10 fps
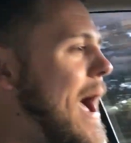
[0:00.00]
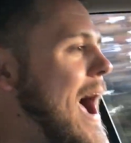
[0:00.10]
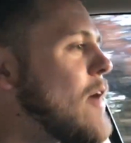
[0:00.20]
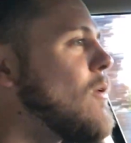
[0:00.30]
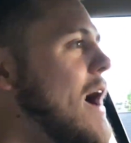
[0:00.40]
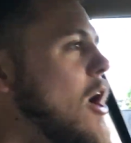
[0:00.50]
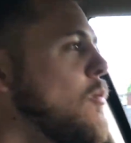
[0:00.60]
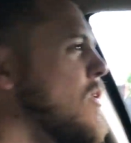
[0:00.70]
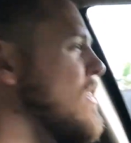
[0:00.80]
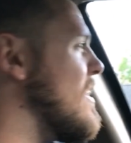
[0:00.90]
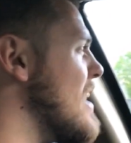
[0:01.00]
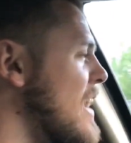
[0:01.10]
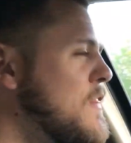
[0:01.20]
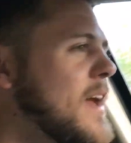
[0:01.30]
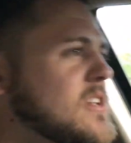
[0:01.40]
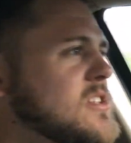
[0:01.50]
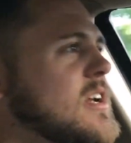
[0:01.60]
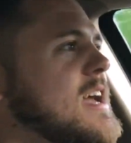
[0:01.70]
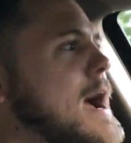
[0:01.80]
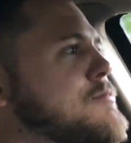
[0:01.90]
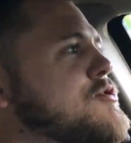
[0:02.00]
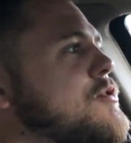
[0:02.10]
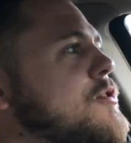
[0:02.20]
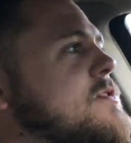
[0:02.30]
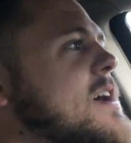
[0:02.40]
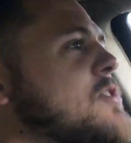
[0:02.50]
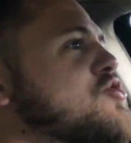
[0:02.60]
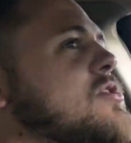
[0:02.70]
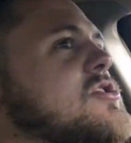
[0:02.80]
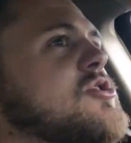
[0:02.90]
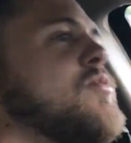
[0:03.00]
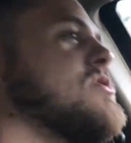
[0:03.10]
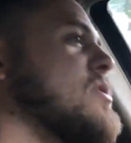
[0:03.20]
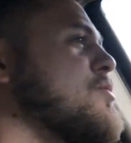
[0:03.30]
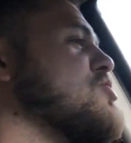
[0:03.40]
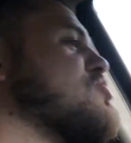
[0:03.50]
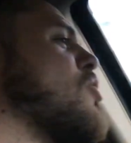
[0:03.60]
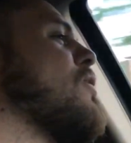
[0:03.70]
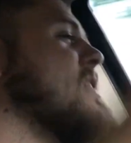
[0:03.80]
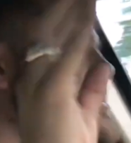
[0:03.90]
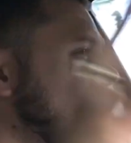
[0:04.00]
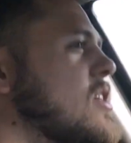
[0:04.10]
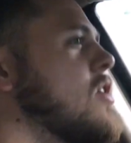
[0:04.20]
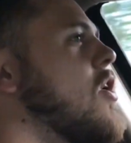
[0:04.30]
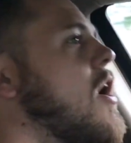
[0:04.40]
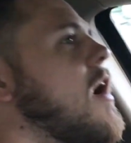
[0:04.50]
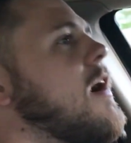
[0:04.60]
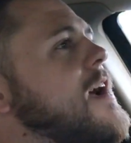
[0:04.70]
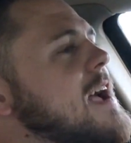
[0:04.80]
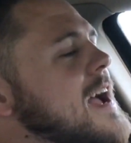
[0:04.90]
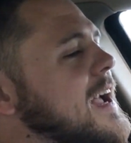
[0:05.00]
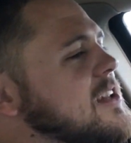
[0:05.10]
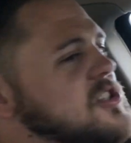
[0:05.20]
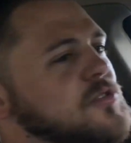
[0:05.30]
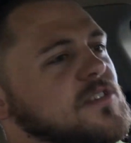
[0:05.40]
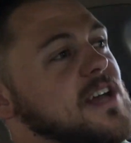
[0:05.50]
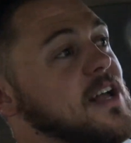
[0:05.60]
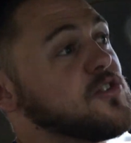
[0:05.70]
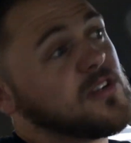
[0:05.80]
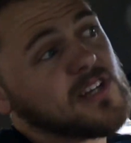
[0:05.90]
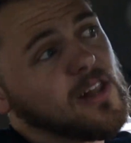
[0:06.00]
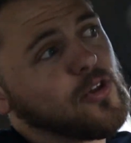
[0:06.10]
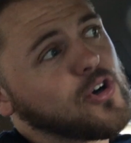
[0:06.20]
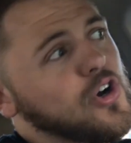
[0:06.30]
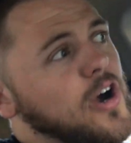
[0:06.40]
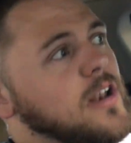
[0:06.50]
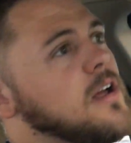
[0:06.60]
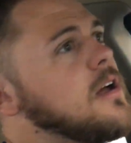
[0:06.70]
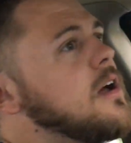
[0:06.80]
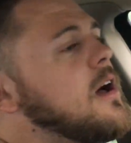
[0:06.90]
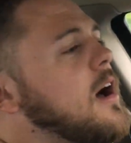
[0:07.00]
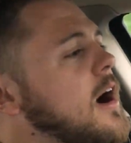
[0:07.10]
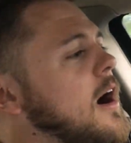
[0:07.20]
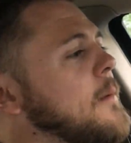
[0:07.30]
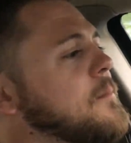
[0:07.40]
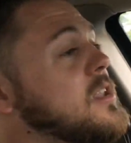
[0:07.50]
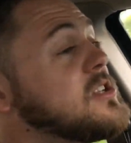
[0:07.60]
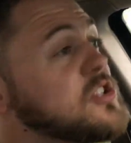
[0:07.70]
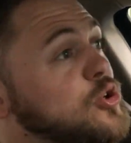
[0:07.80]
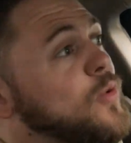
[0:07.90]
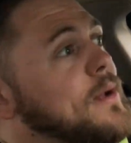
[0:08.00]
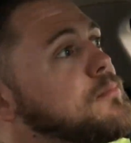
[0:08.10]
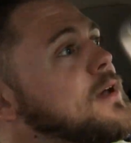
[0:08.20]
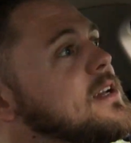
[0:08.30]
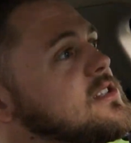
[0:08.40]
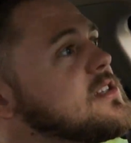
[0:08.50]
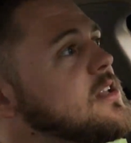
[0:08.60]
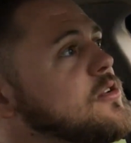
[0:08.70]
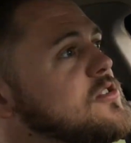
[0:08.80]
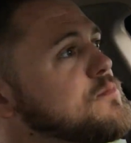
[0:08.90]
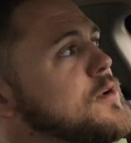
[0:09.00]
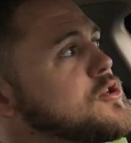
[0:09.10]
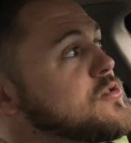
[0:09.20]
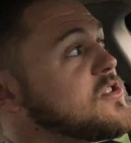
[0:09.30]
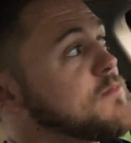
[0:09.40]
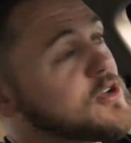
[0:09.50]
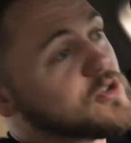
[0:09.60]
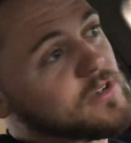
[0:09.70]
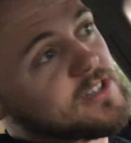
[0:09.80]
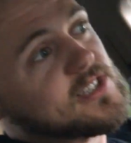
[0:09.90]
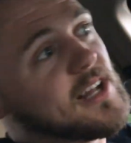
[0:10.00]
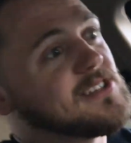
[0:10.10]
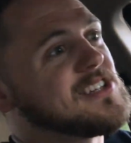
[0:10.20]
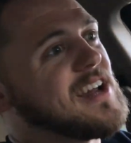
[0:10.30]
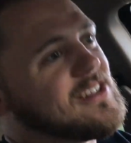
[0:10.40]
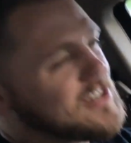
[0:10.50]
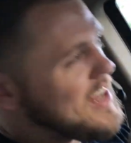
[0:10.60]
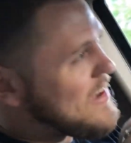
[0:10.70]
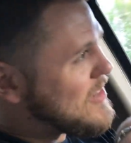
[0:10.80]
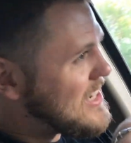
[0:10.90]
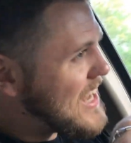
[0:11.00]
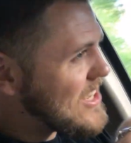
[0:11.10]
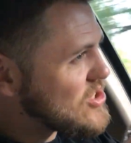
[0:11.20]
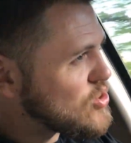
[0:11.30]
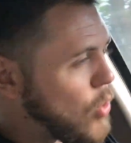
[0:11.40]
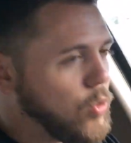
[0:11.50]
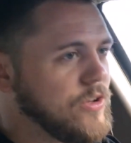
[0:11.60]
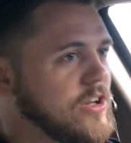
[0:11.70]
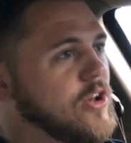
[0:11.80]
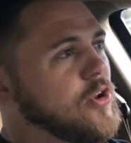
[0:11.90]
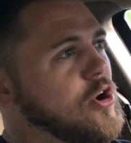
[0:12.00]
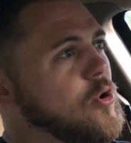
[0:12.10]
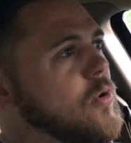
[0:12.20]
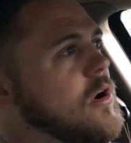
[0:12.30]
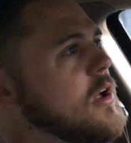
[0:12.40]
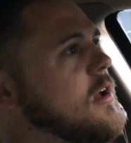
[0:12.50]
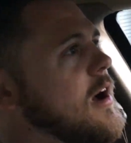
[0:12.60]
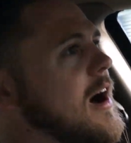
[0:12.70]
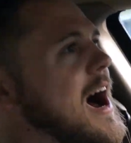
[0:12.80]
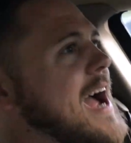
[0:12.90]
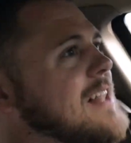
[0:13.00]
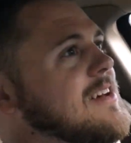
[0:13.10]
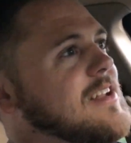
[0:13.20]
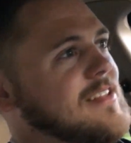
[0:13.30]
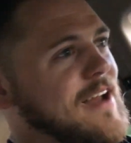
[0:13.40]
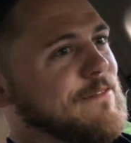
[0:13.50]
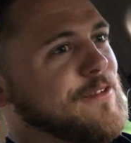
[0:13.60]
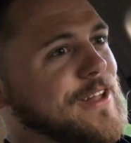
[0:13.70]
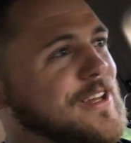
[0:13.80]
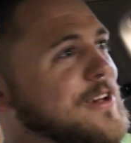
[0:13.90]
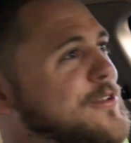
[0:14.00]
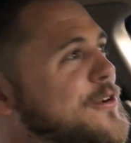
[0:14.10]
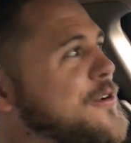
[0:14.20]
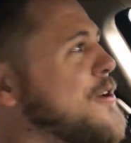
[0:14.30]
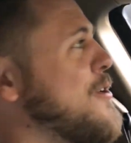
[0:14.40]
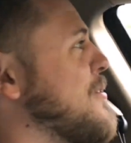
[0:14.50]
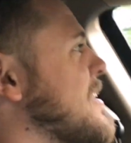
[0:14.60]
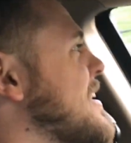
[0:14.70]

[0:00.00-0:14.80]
background, with nothing that's going to capture your attention. So when someone's scrolling, they see the car, it gets their attention. It's got to look good. This is a great place to take those pictures, especially at sunset. It's going to have a nice golden glow, highlighting that flaking clear coat.